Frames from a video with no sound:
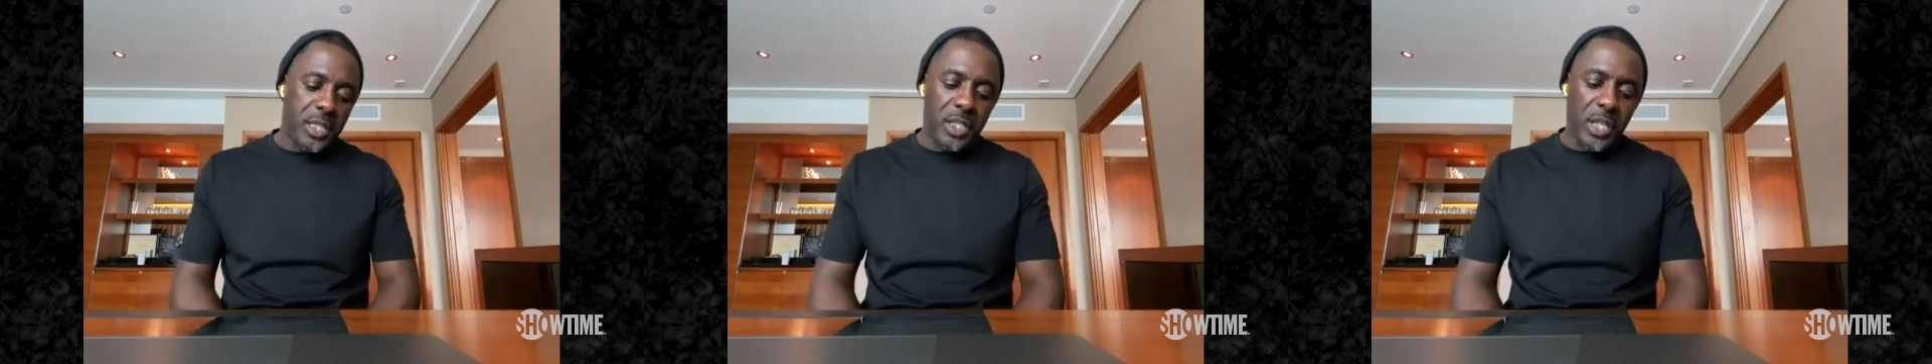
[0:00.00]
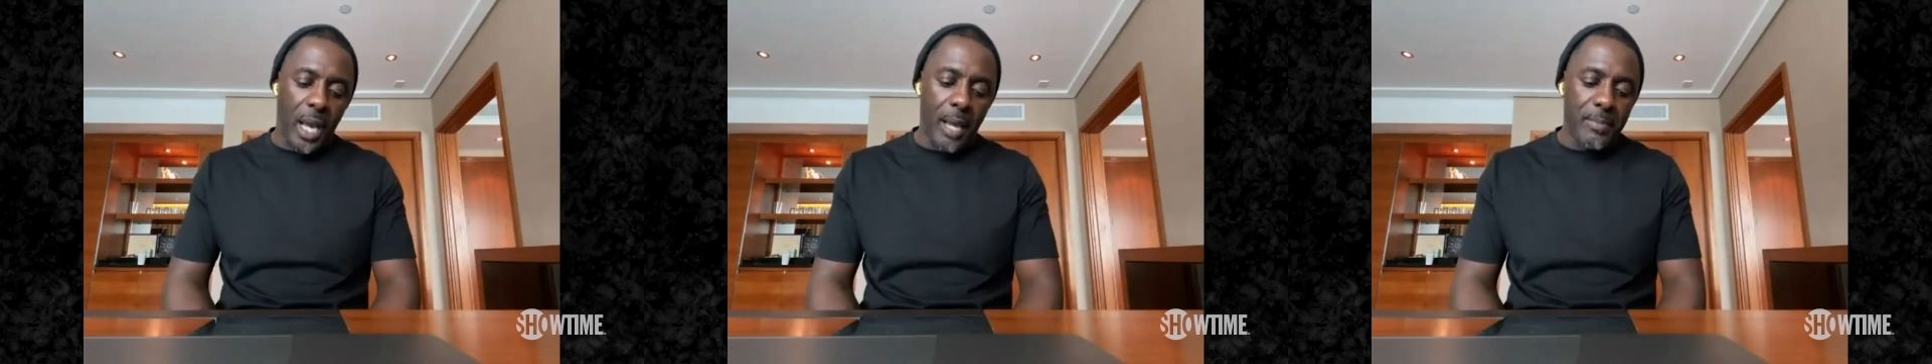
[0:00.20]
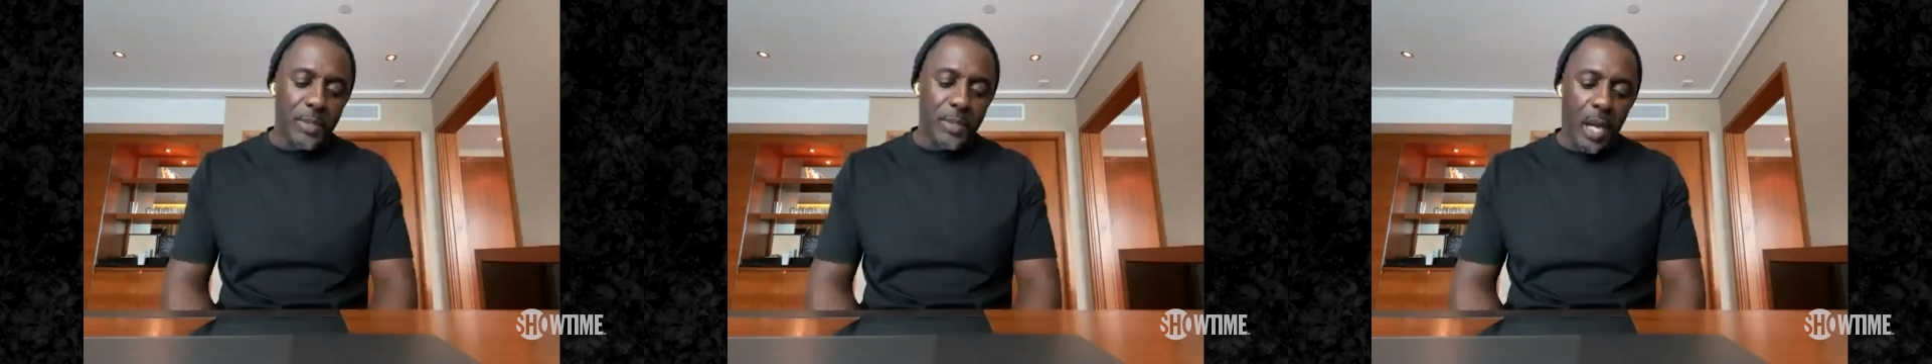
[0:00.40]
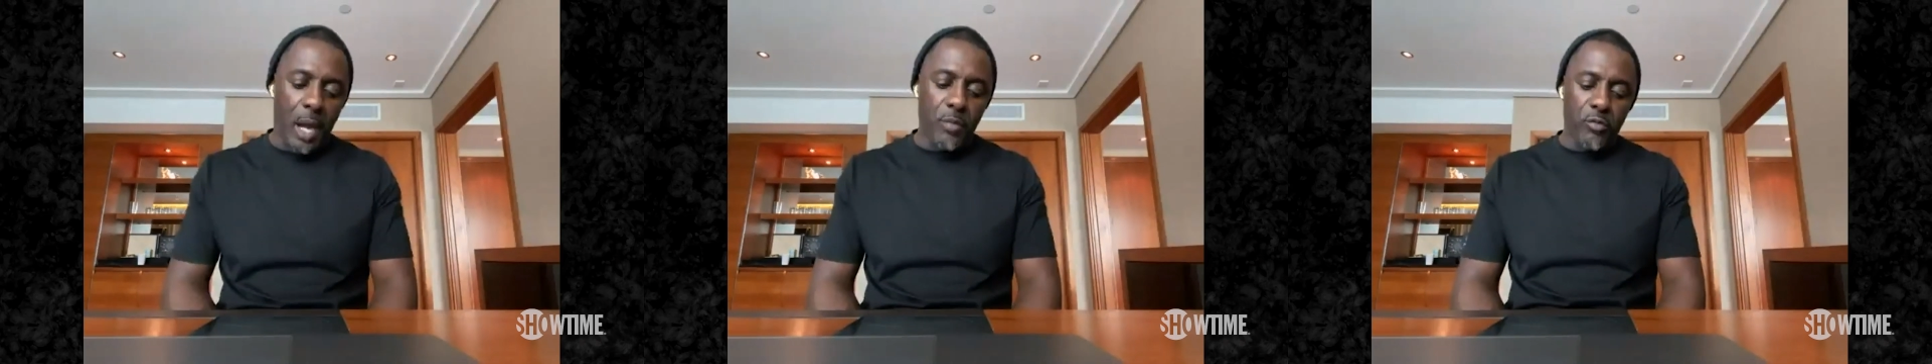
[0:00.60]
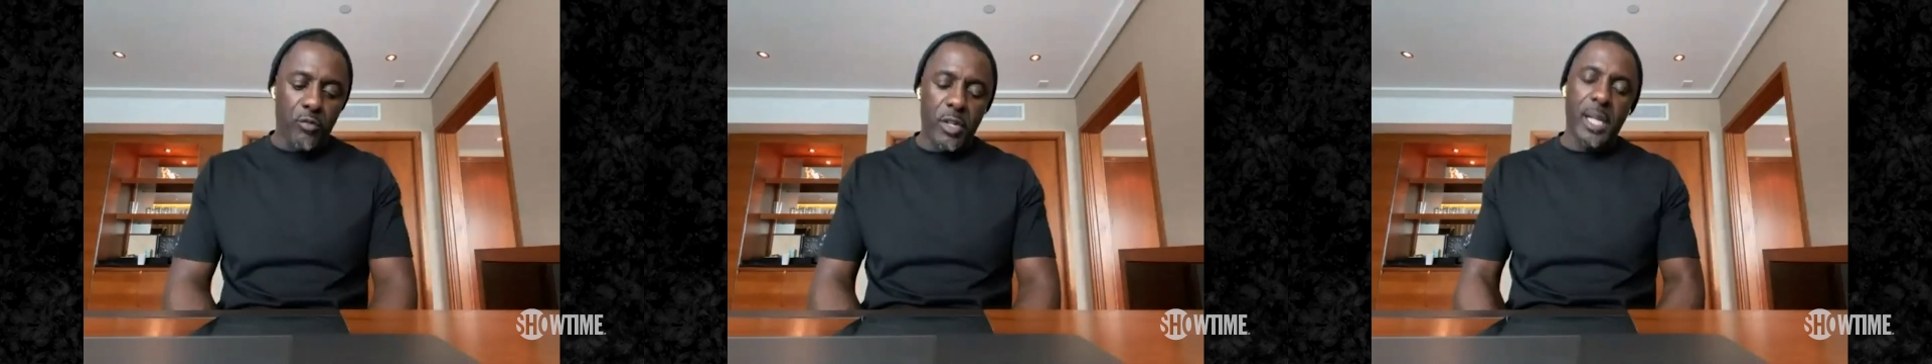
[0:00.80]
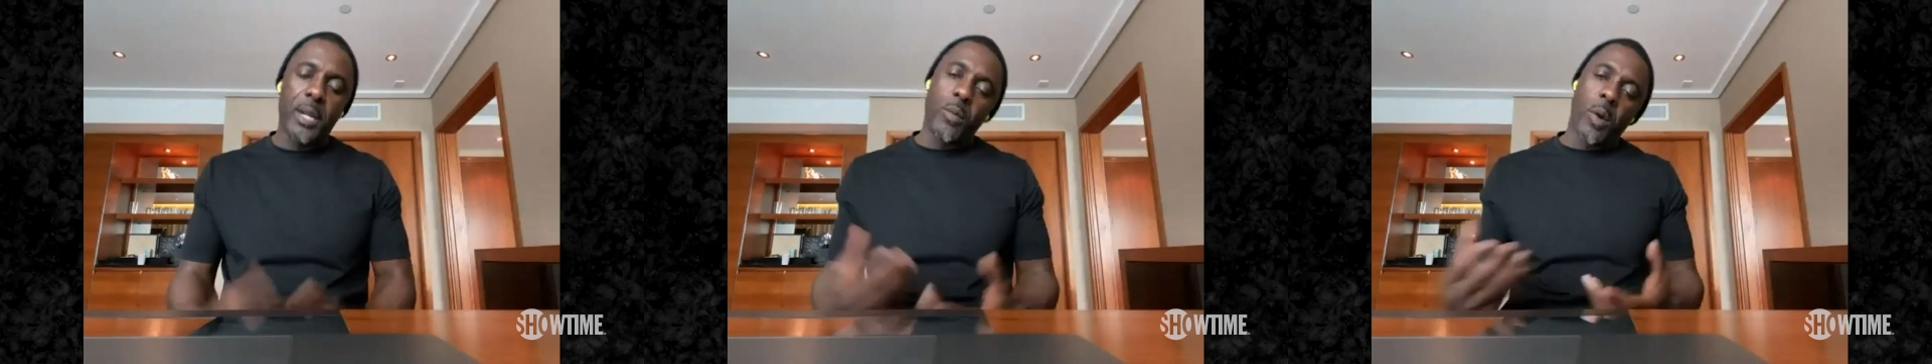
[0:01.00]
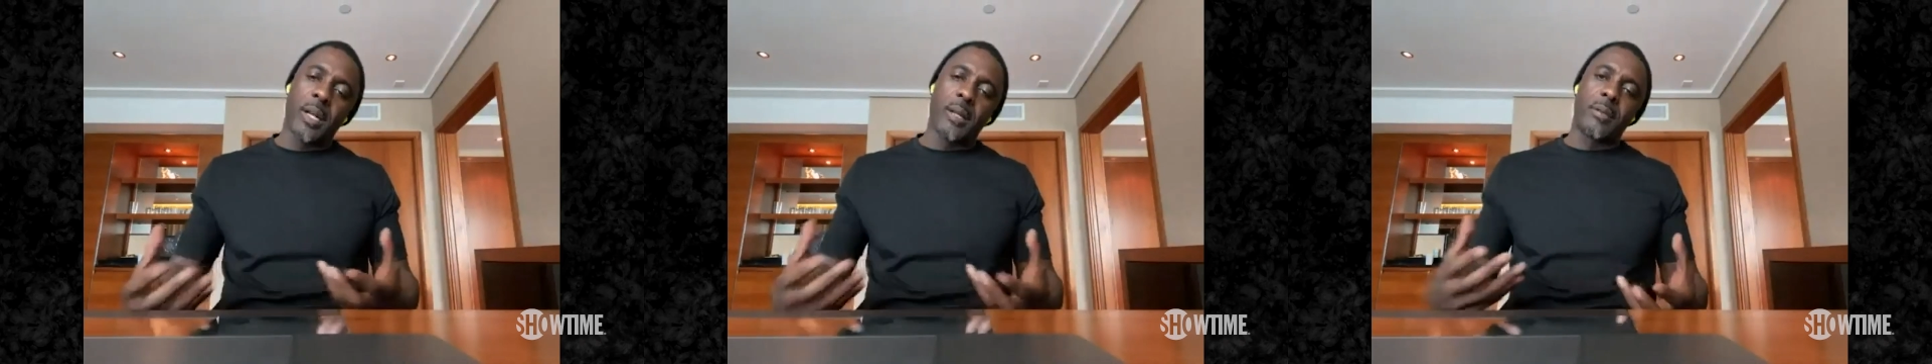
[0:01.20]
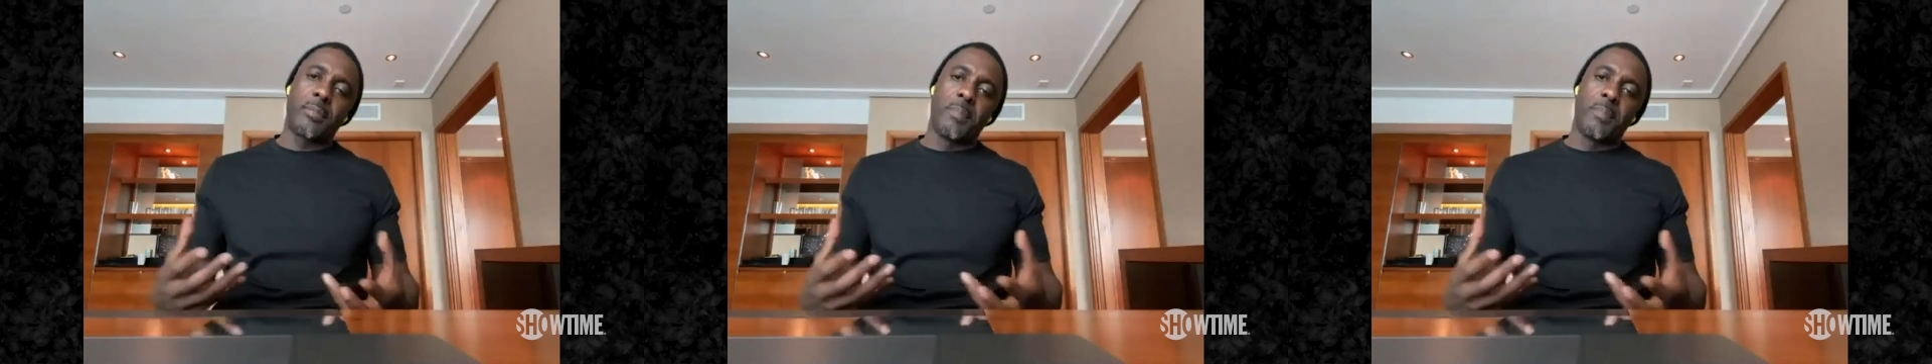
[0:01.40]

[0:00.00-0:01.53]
James Gunn really wanted